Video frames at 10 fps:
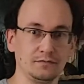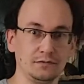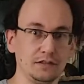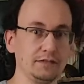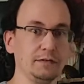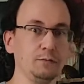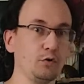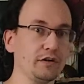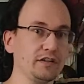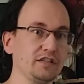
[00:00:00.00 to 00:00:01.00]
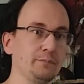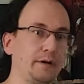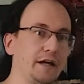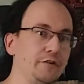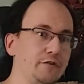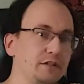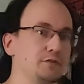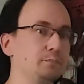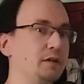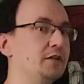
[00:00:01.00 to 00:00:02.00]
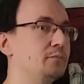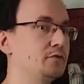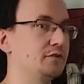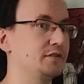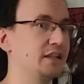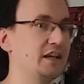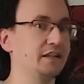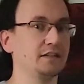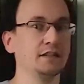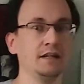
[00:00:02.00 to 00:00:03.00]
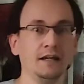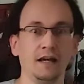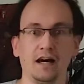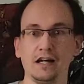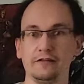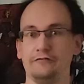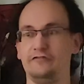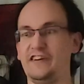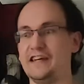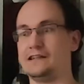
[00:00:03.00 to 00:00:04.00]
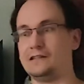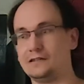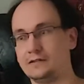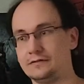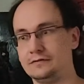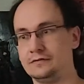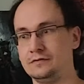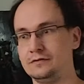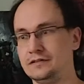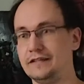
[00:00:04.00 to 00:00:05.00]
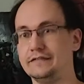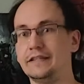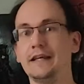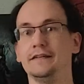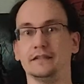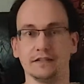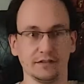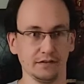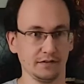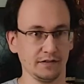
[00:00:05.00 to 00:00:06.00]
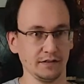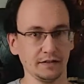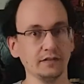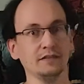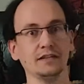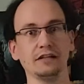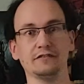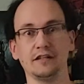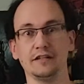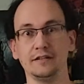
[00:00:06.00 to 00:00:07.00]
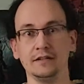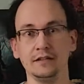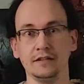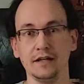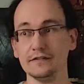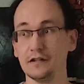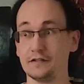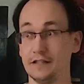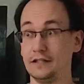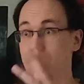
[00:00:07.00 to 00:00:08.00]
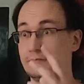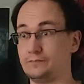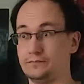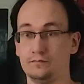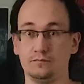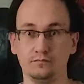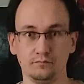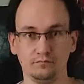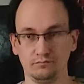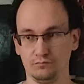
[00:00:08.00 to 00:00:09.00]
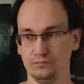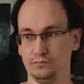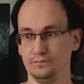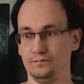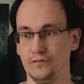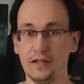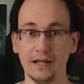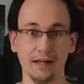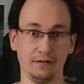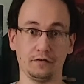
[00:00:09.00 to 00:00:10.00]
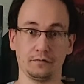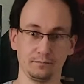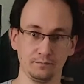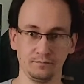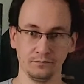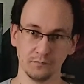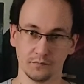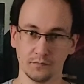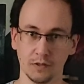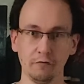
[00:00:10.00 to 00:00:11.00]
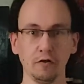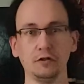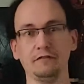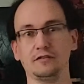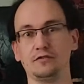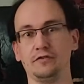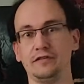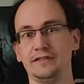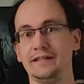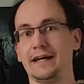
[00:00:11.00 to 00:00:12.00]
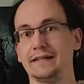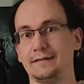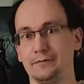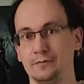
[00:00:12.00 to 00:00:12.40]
It's more inspiring to people to say that I failed and then I succeeded, instead of said I succeeded. The end. How good of a story is that?